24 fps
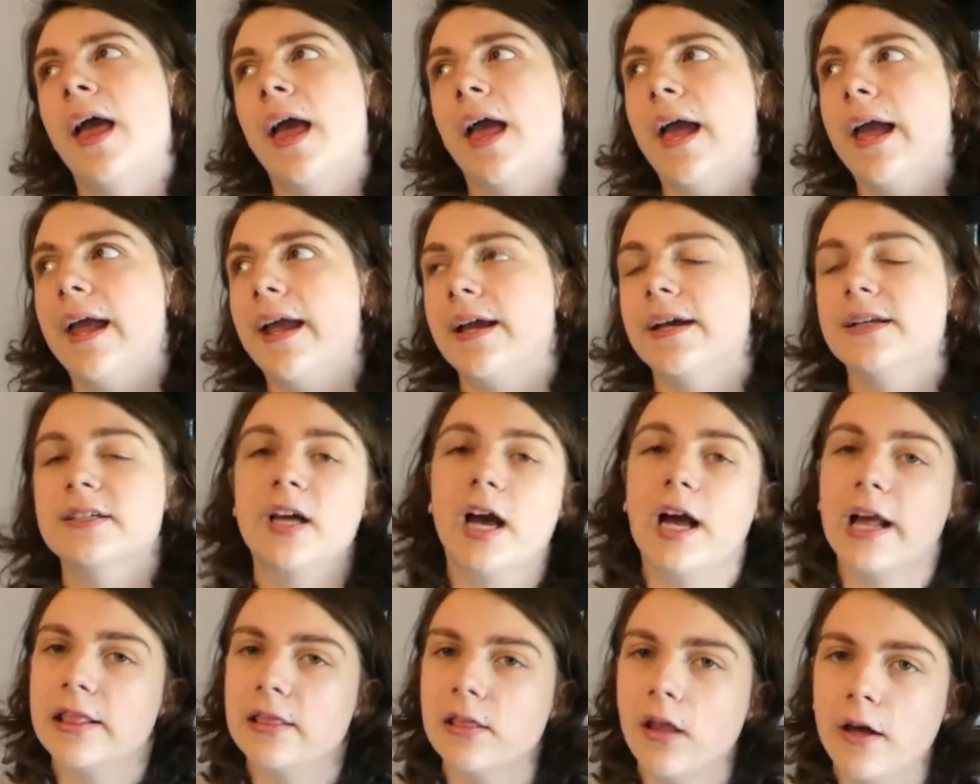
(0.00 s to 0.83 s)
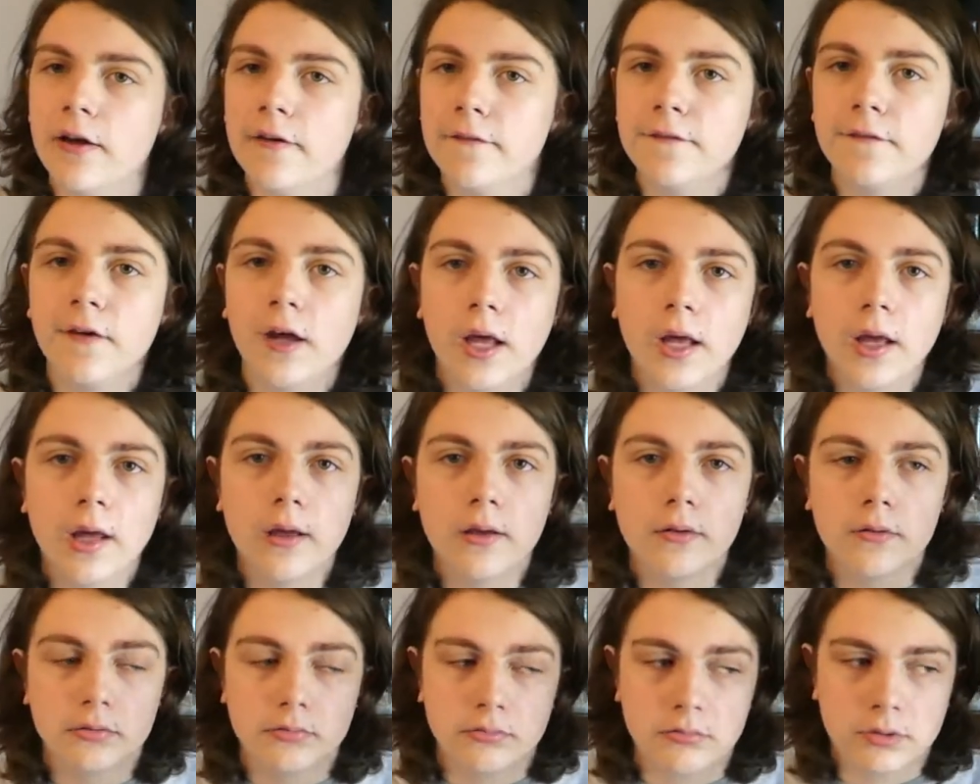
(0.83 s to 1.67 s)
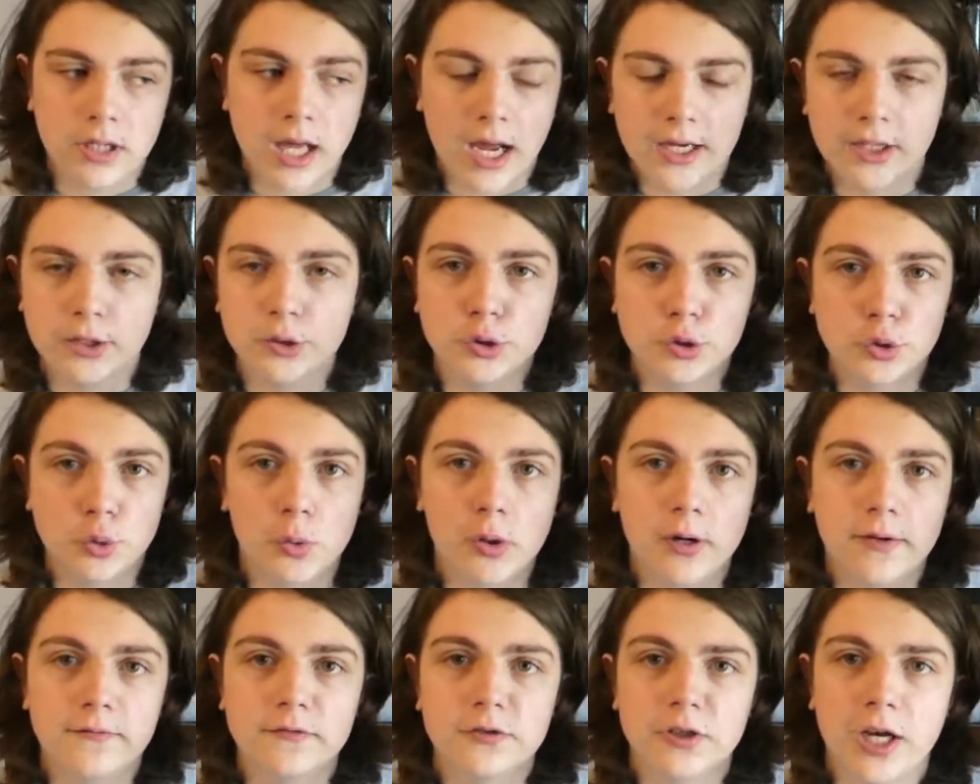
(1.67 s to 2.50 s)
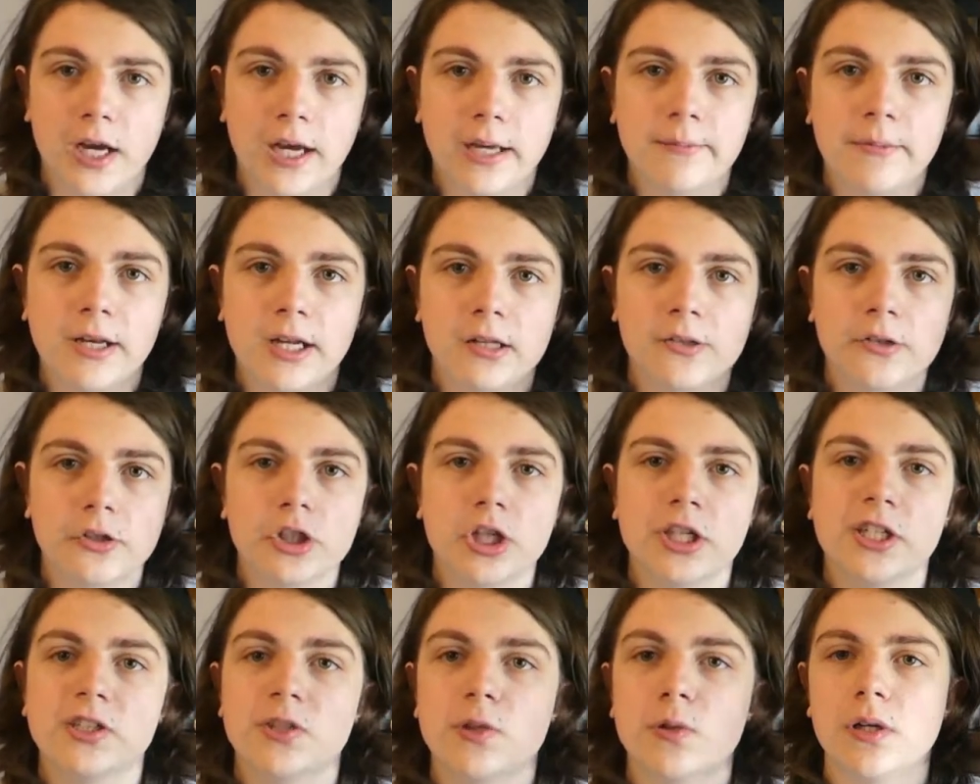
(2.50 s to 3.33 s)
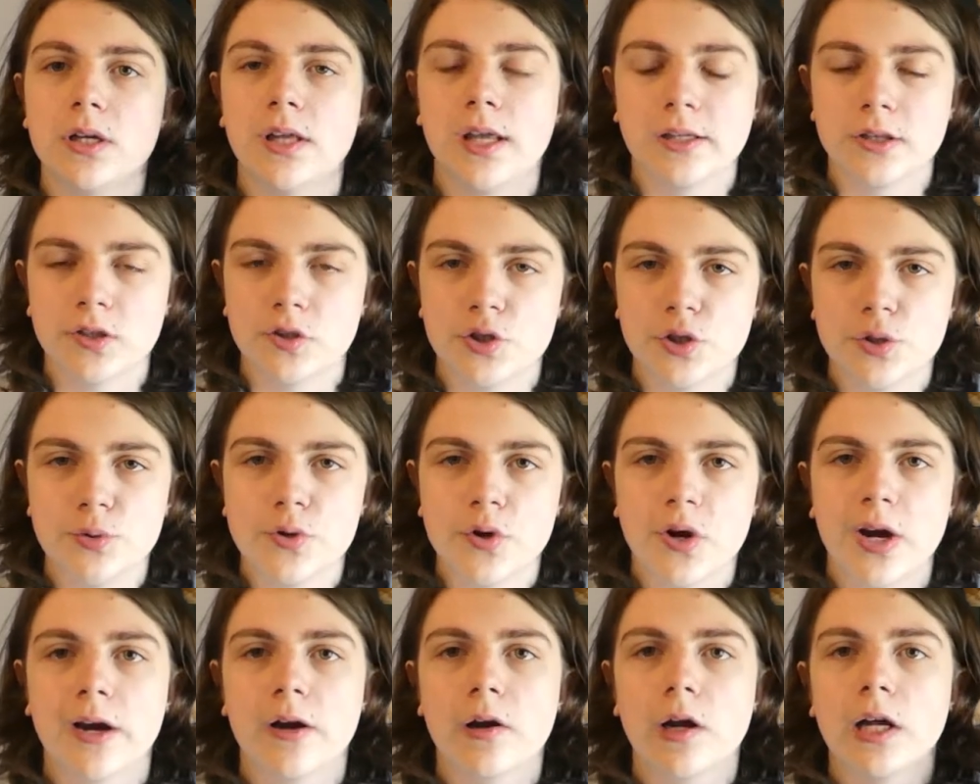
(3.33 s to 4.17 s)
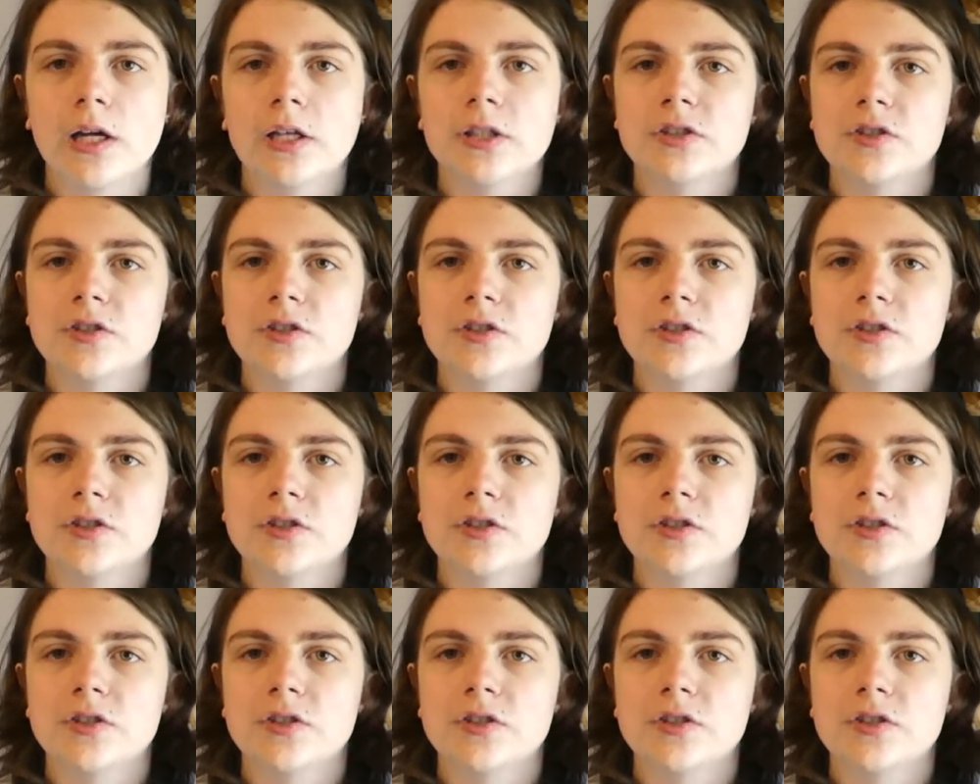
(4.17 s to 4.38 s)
And I love that sort of time in English history, like, the Tudor era,